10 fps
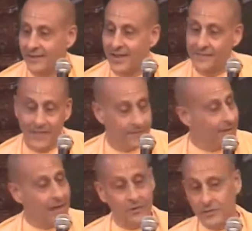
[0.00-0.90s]
And
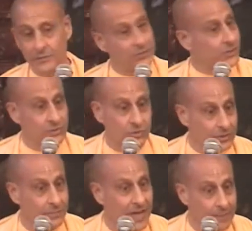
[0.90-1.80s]
then not only was he
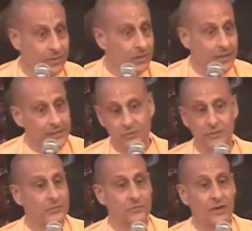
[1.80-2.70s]
circumambulating
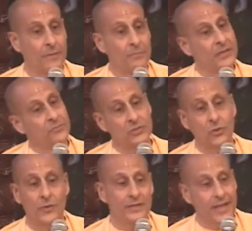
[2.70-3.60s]
Trivikram, but he was
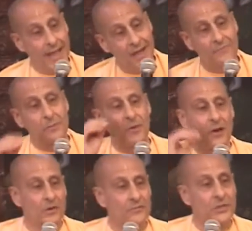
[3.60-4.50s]
going to every
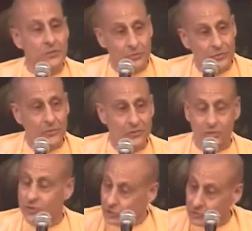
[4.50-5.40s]
part of the
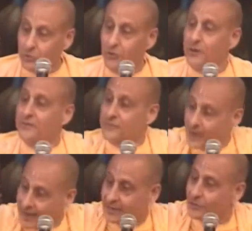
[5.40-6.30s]
universe to
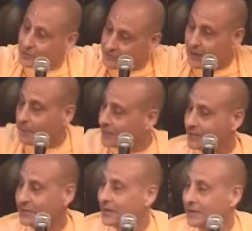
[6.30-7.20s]
glorify Lord
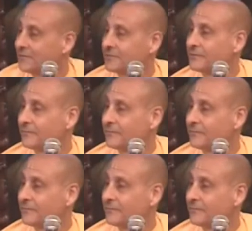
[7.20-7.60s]
Vamanadev.